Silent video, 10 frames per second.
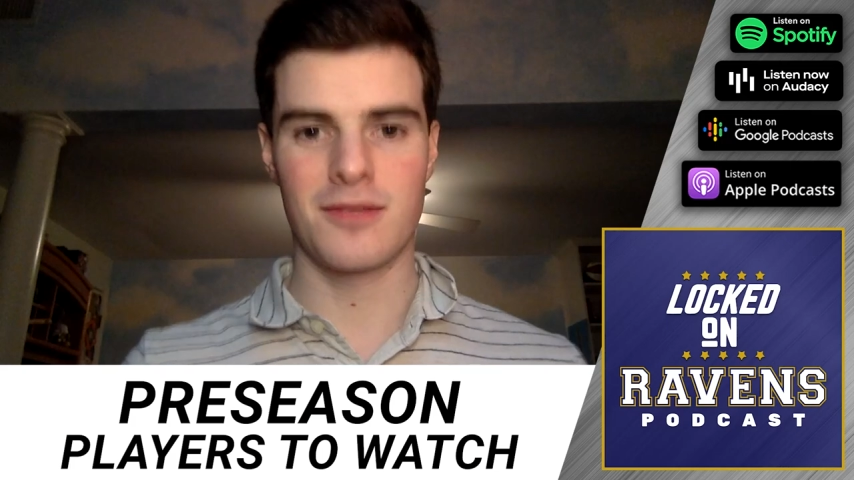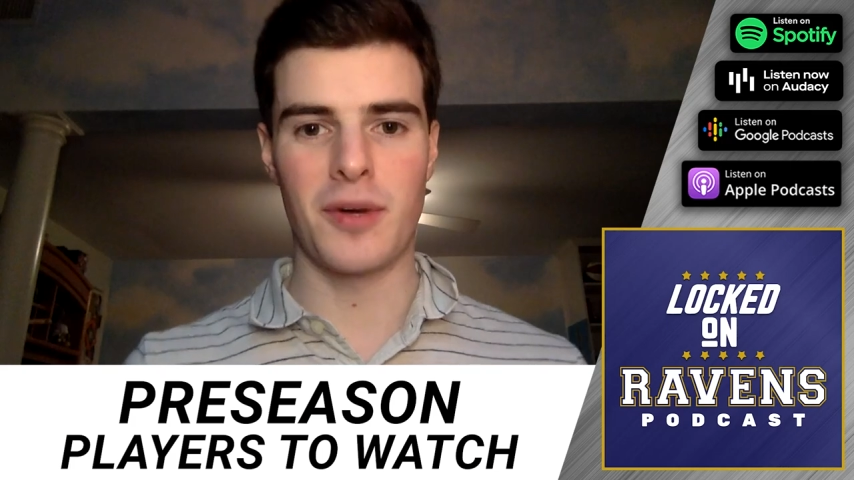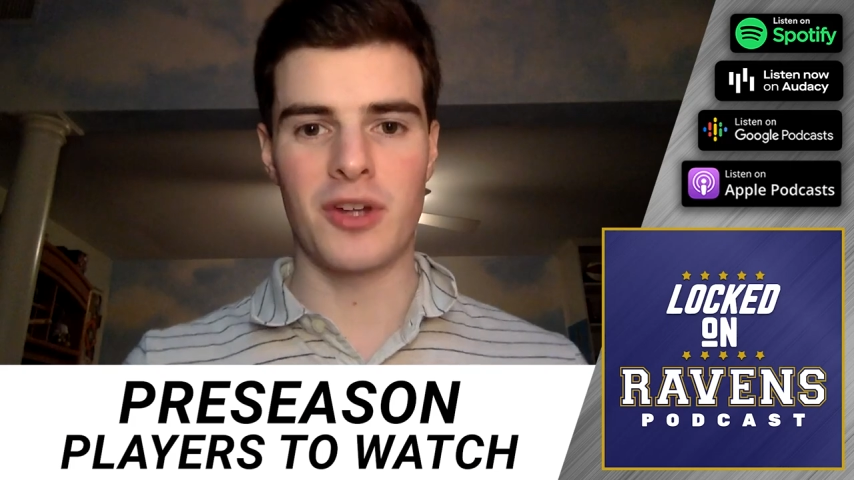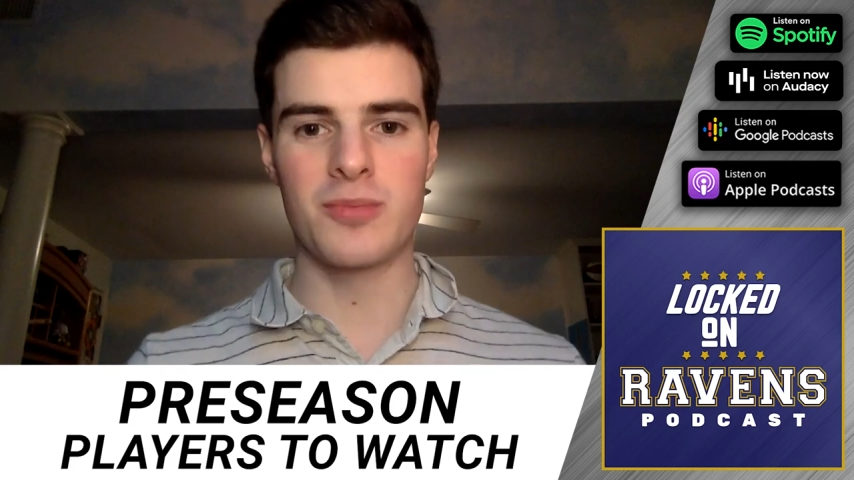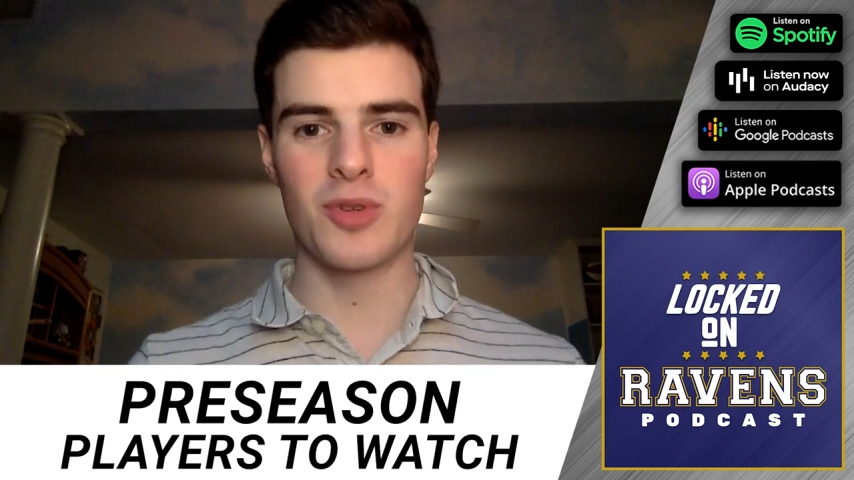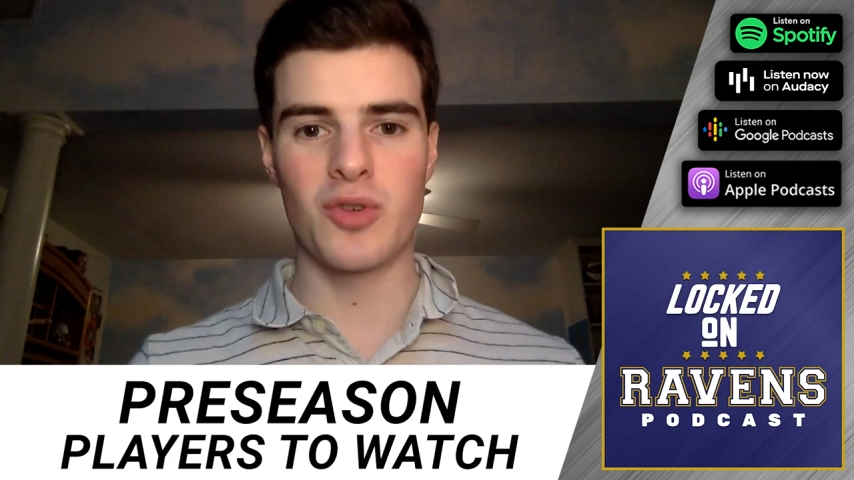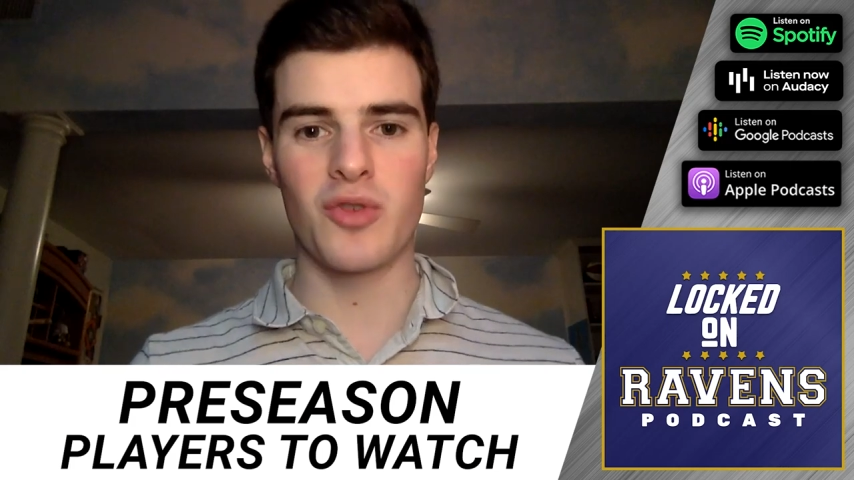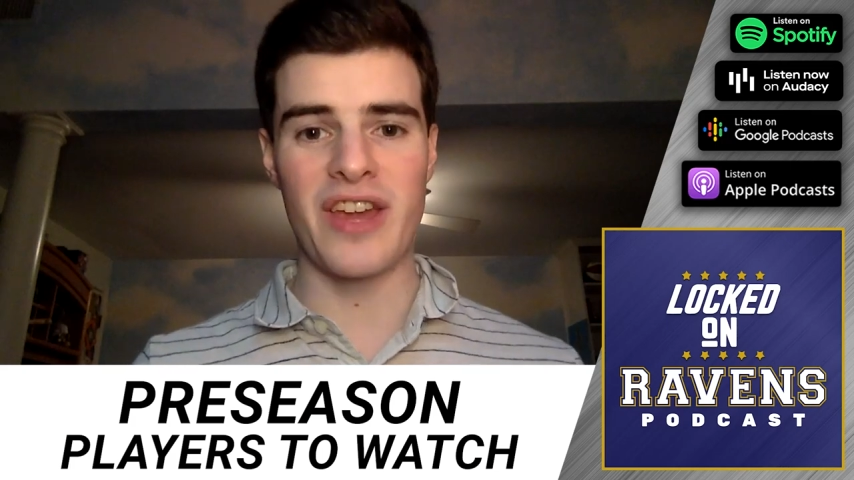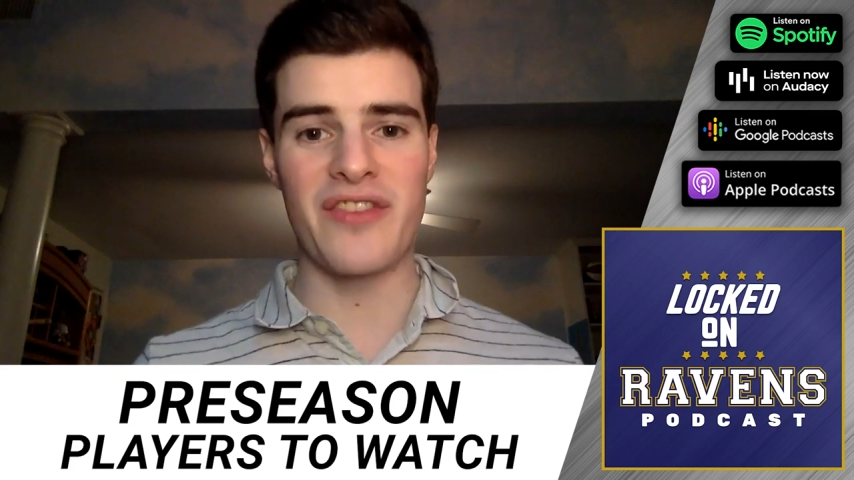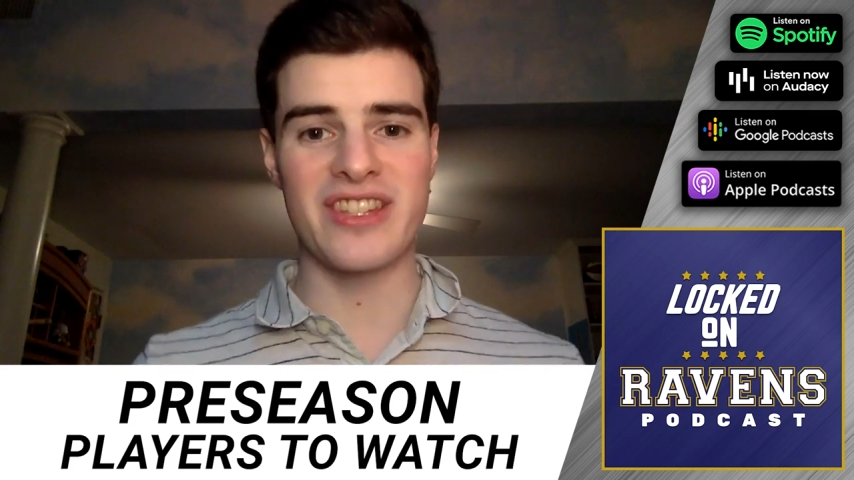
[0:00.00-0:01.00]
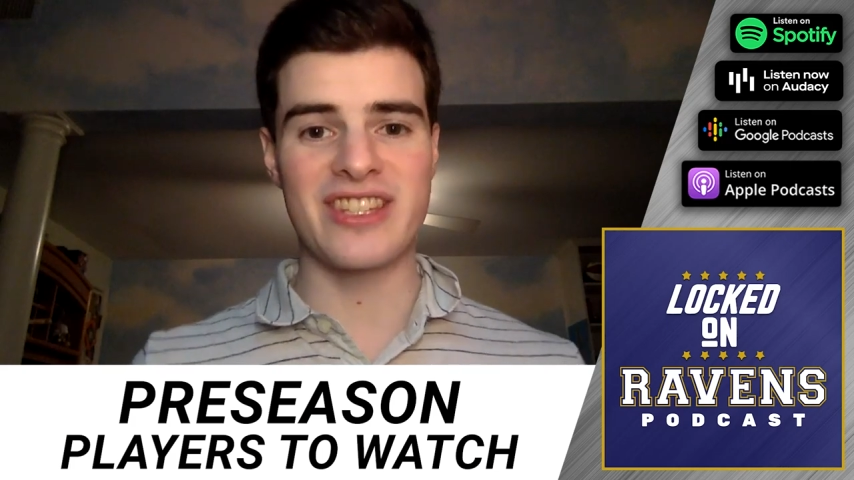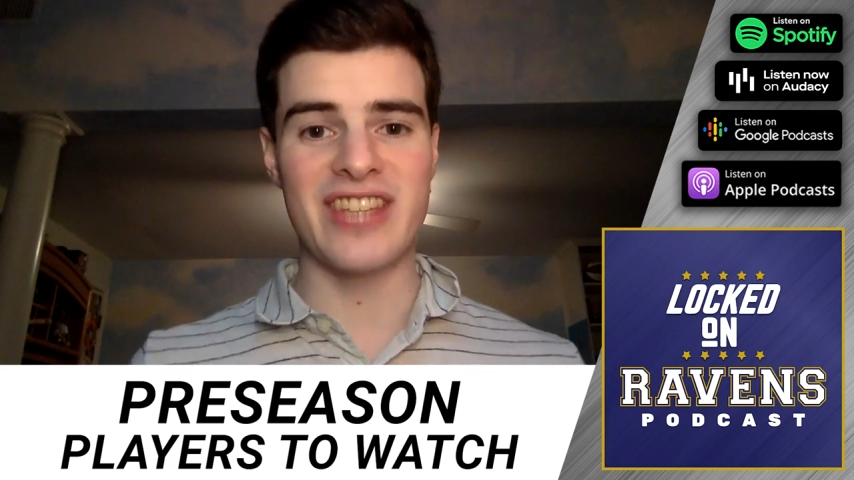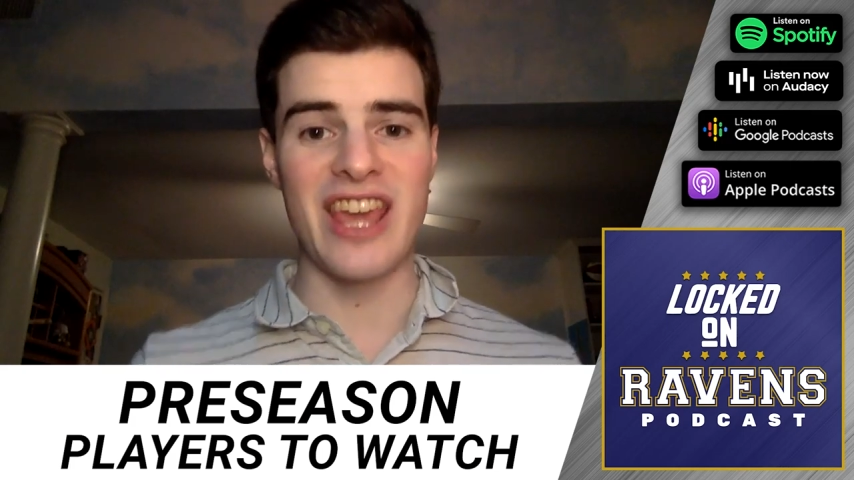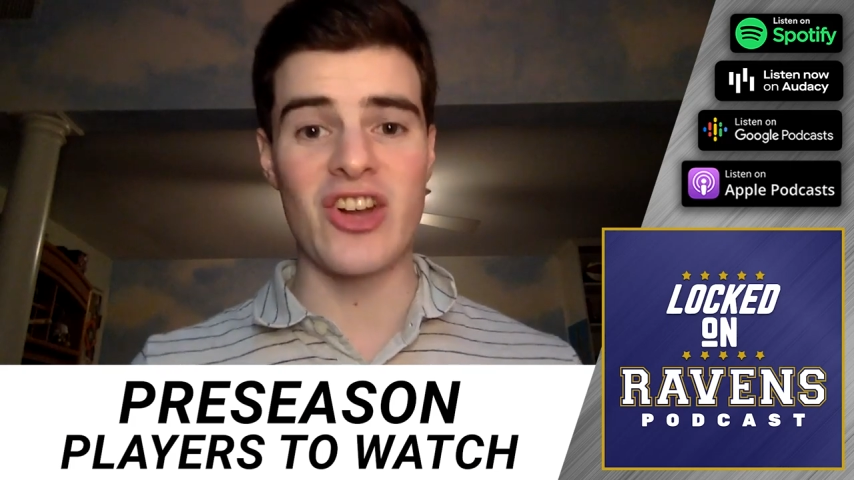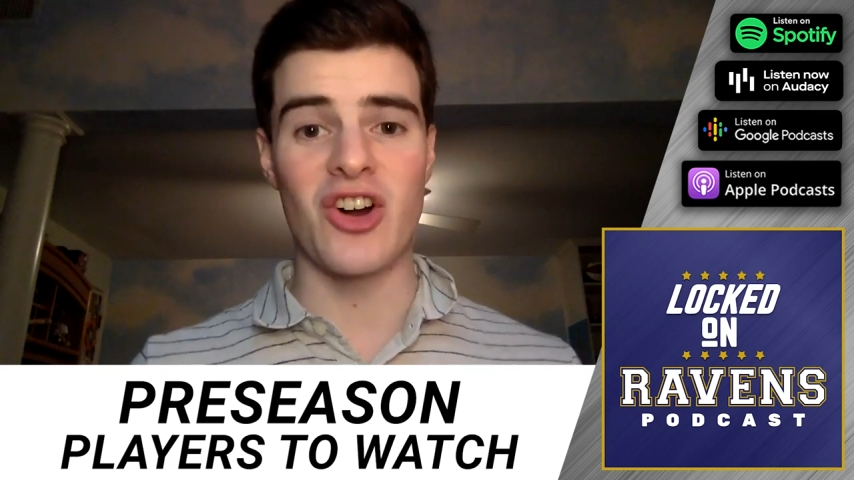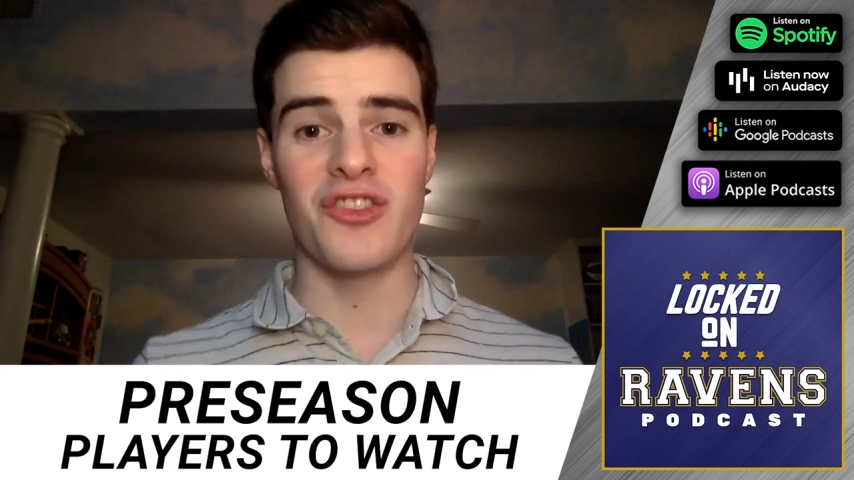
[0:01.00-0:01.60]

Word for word: Baltimore Ravens take